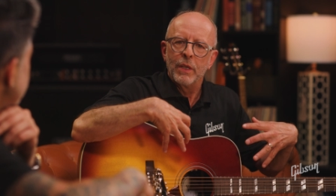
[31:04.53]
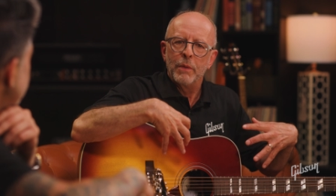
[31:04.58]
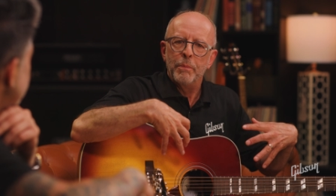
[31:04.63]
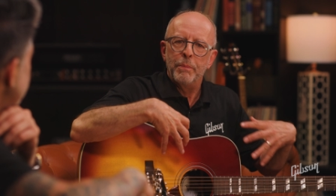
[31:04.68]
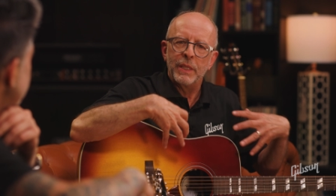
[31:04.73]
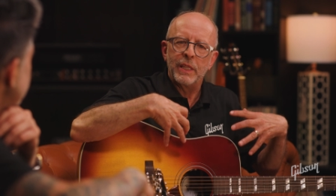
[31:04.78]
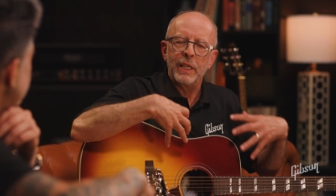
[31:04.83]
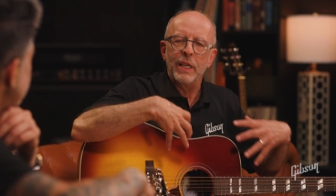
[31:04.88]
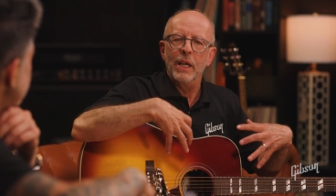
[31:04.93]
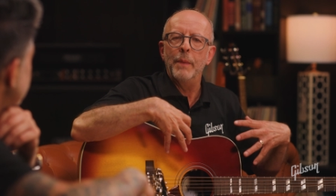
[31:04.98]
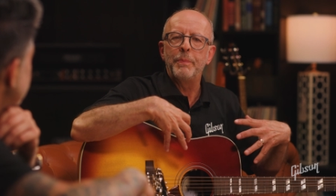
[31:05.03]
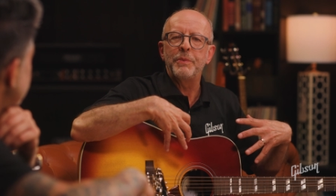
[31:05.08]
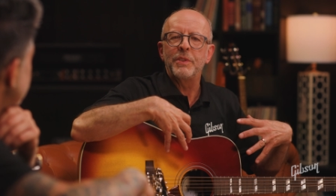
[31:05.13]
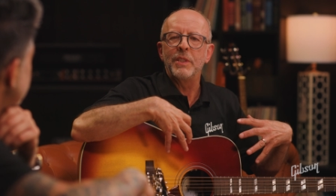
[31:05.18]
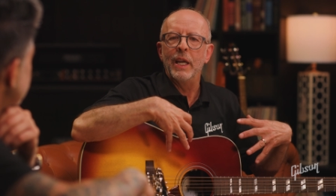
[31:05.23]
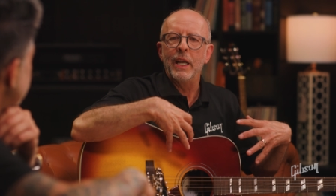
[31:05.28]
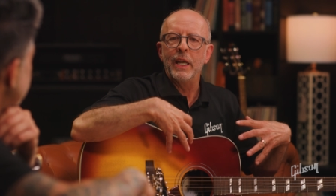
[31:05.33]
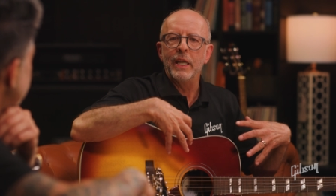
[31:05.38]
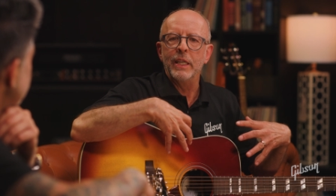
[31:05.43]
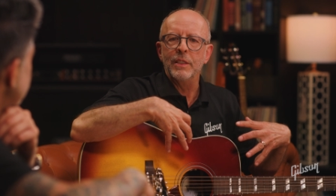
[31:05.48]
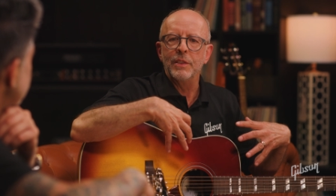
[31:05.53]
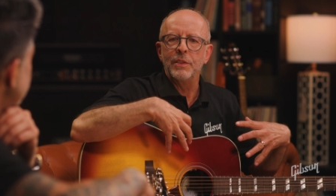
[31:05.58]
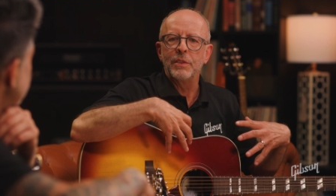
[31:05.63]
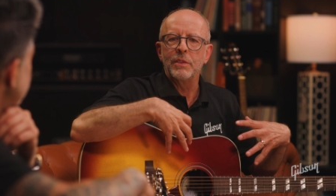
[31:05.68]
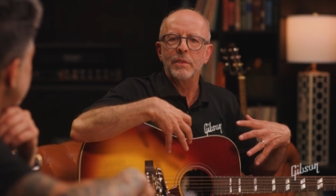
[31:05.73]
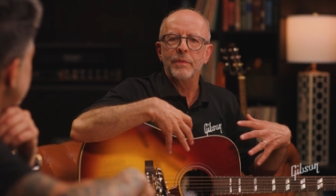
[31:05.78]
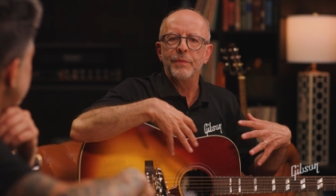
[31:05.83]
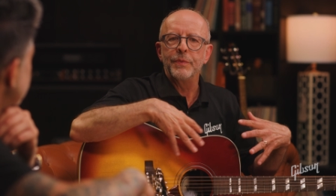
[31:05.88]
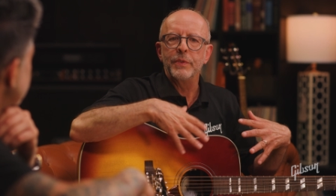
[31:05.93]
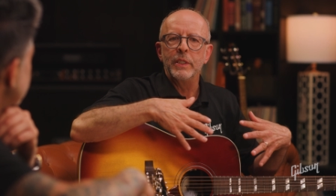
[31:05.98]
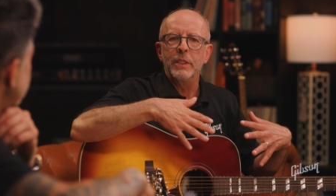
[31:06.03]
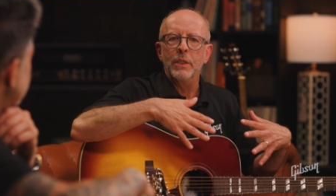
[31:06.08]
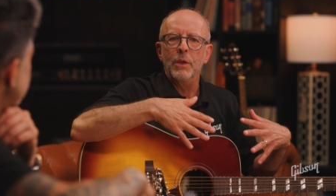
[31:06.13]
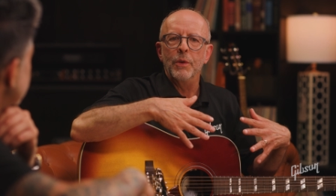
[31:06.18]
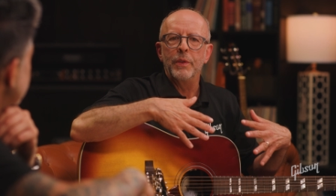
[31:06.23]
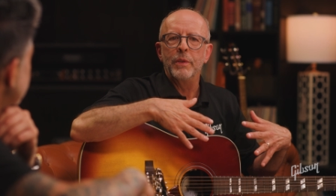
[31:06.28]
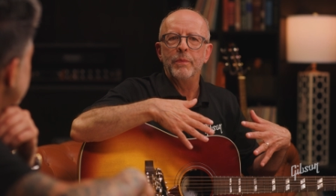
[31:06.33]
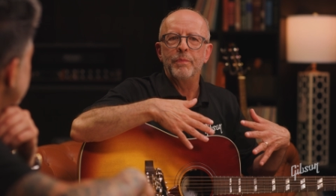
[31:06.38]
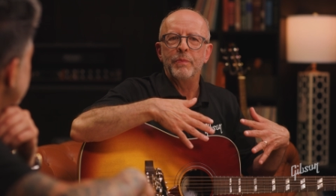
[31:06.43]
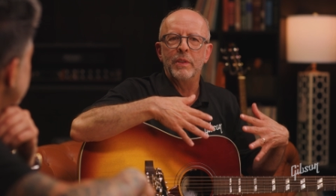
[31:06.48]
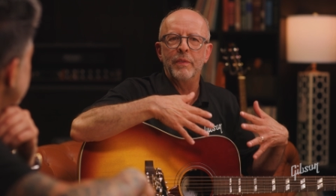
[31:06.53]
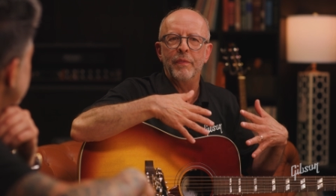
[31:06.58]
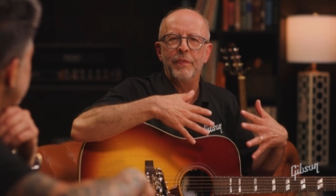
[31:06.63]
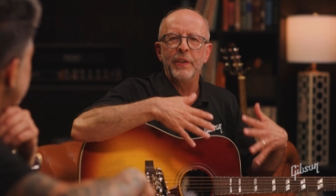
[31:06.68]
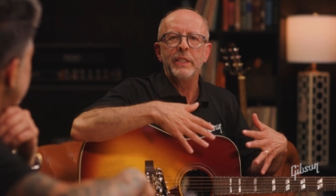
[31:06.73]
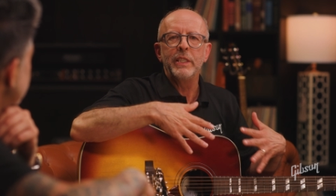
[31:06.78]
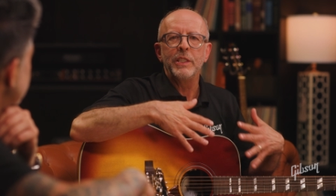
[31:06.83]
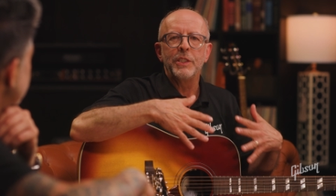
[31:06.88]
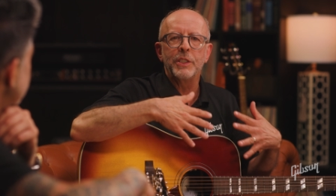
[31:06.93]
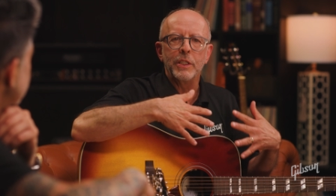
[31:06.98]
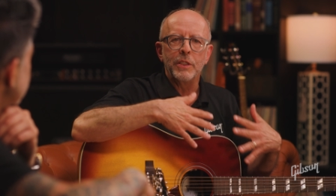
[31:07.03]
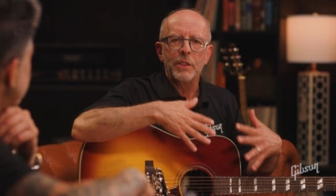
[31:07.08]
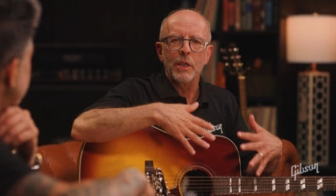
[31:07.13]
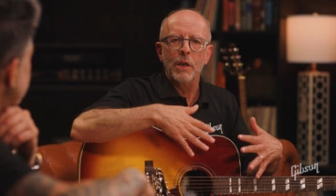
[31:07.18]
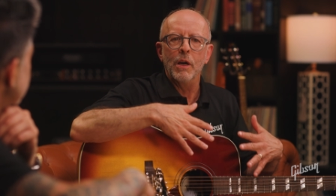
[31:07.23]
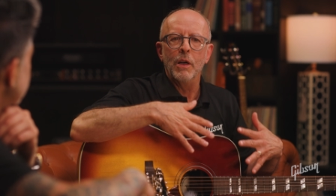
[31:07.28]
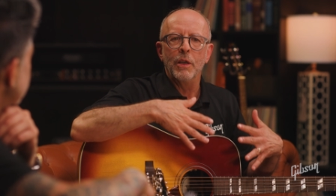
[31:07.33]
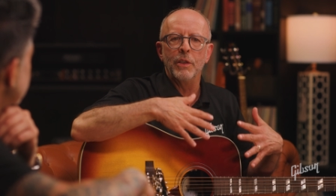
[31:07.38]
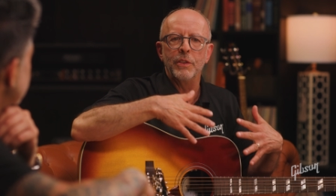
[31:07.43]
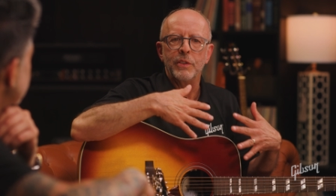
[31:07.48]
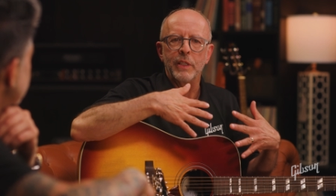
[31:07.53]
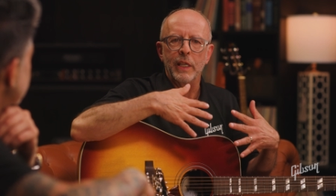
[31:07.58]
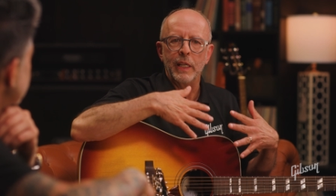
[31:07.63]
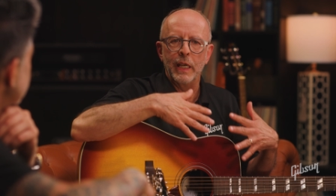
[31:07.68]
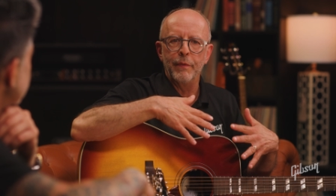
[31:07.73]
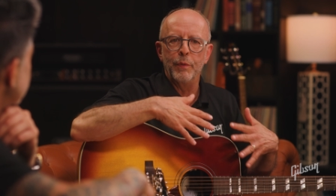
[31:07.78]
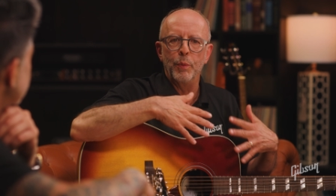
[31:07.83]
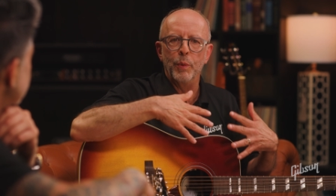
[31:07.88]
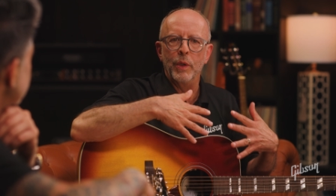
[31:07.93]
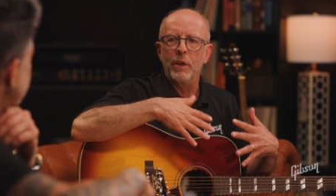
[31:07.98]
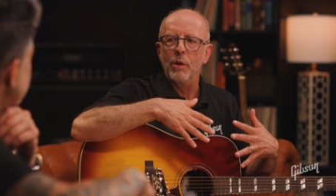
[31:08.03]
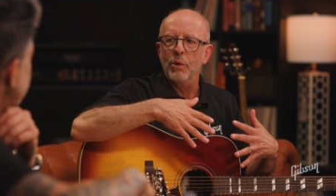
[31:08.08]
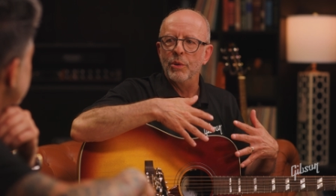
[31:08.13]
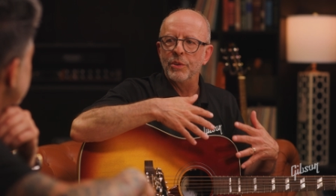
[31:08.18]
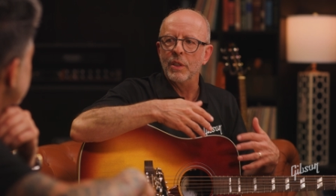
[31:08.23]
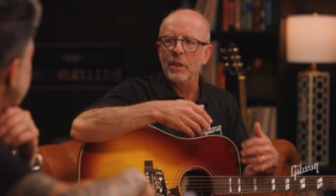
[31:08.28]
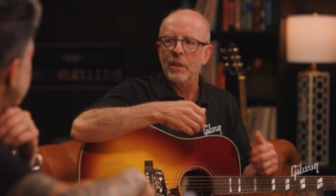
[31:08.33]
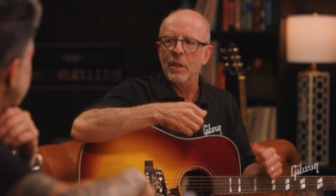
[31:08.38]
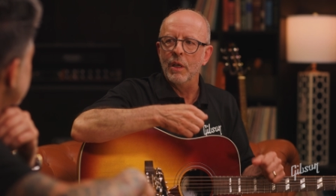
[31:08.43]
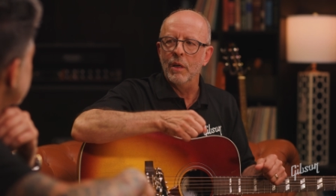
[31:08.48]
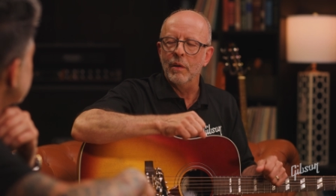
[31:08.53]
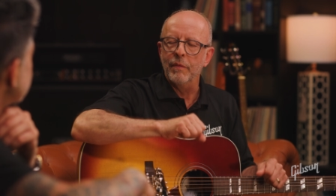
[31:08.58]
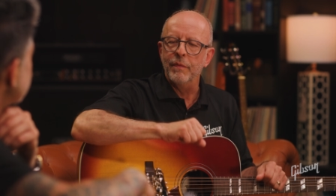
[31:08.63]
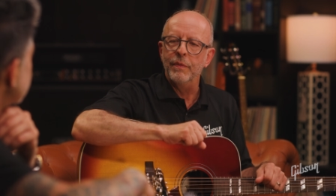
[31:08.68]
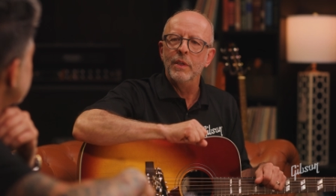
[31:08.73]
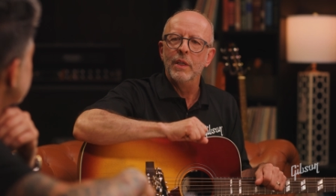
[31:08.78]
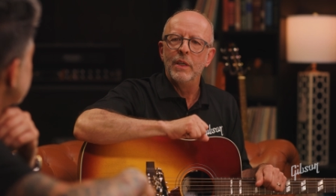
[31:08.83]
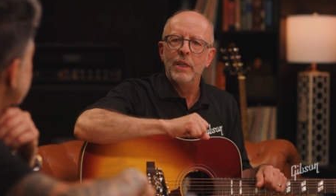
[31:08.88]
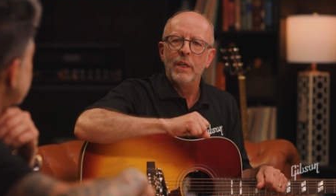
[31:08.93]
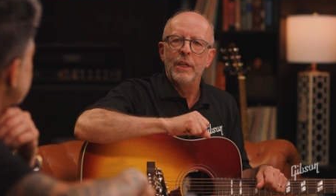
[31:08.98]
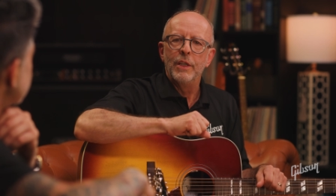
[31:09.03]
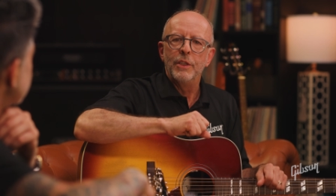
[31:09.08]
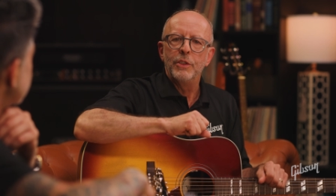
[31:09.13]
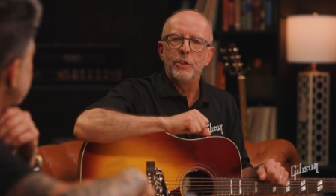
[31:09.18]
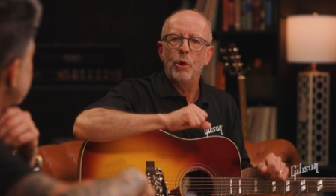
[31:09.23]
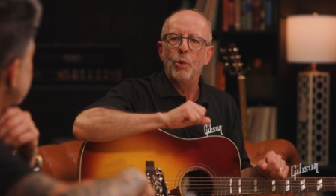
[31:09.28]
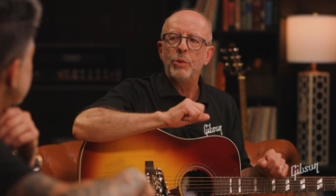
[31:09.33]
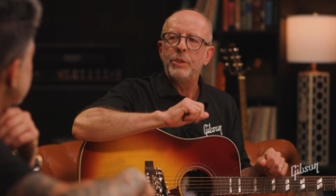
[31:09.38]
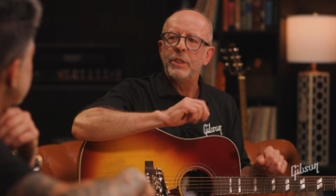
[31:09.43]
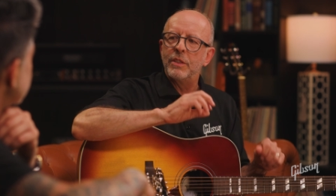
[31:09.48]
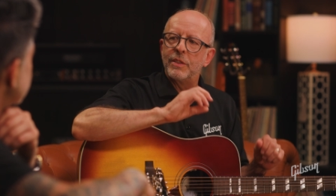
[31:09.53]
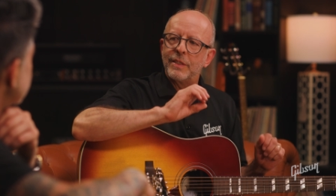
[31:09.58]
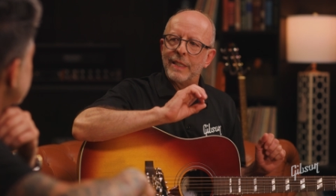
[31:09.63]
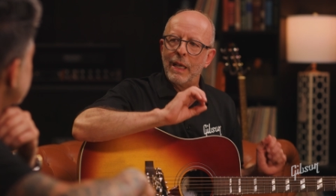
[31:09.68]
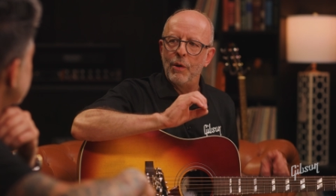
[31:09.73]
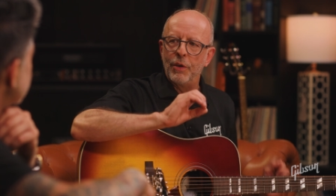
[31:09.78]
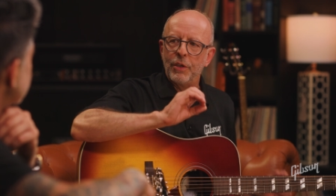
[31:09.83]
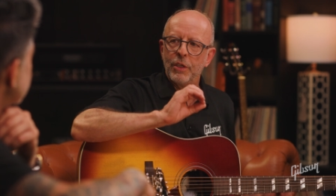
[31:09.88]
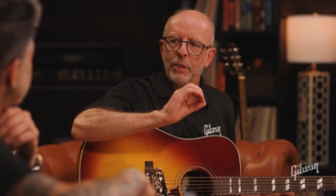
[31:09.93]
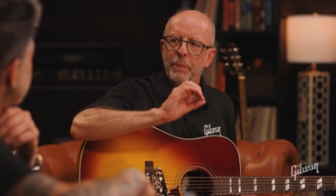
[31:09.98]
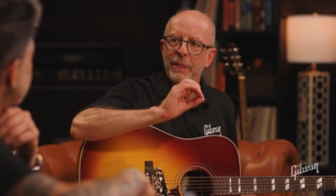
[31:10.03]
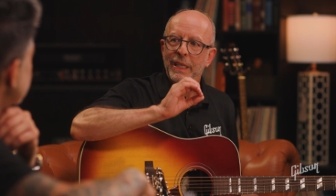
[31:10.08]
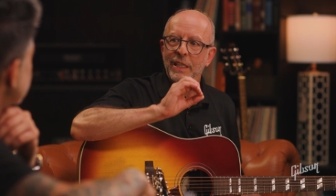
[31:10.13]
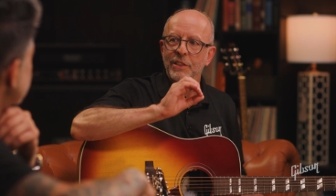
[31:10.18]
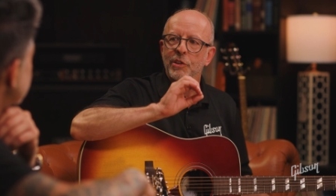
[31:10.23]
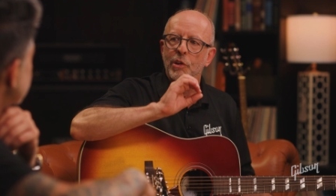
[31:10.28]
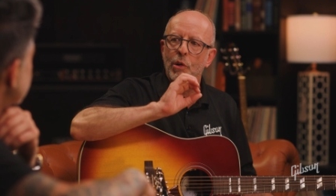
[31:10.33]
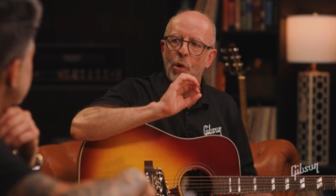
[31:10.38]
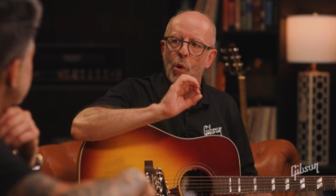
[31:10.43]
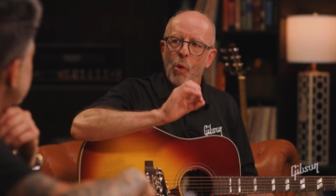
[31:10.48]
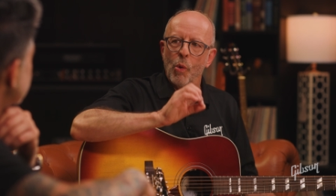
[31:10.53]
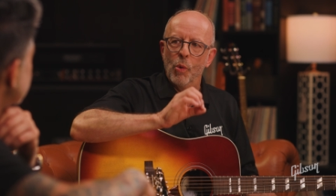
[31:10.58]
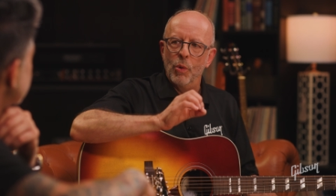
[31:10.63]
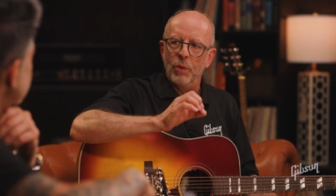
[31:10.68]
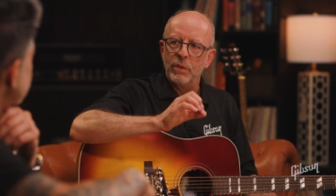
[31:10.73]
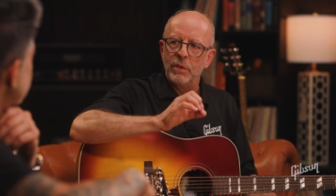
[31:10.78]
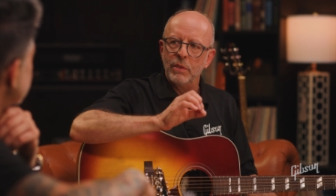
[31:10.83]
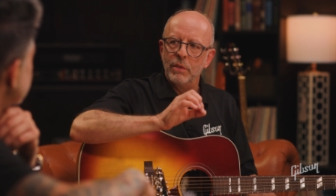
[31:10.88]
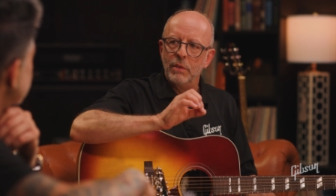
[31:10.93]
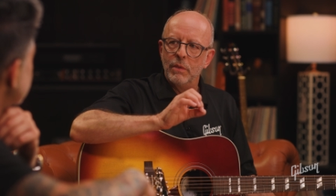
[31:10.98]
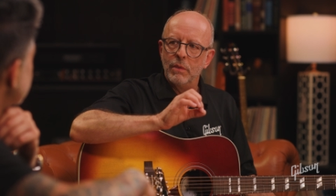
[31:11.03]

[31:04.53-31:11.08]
But the upside is, you know, the vintage guitars that everyone knows and love don't just sound good because they're old.